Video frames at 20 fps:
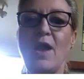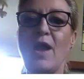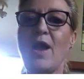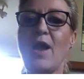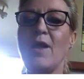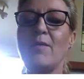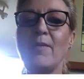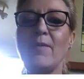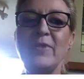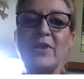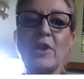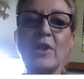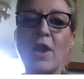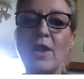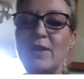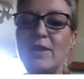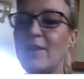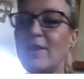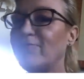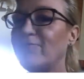I mean, I
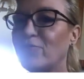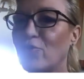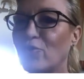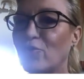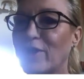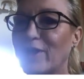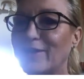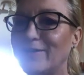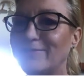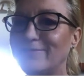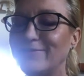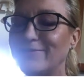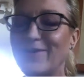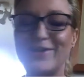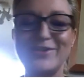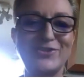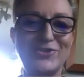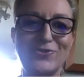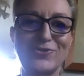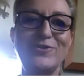love cooking. I
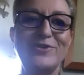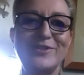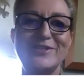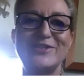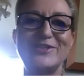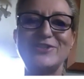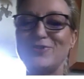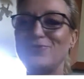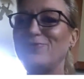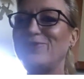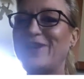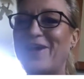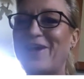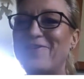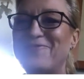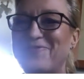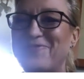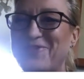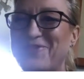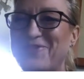do still
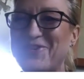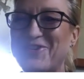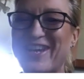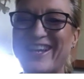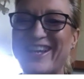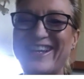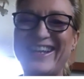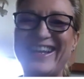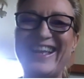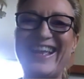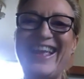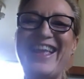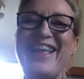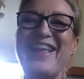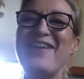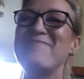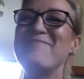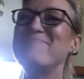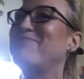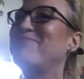love cooking,
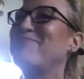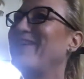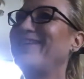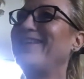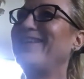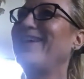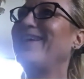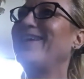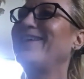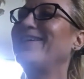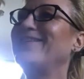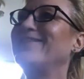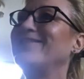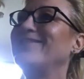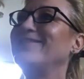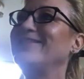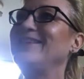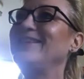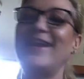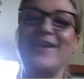but
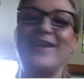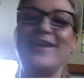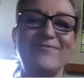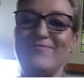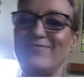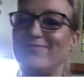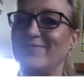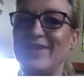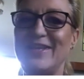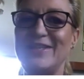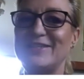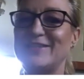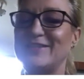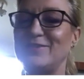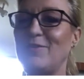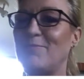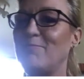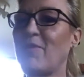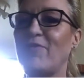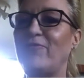yeah, that's
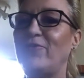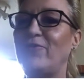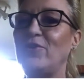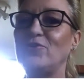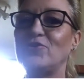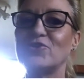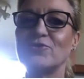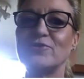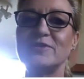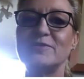not my future.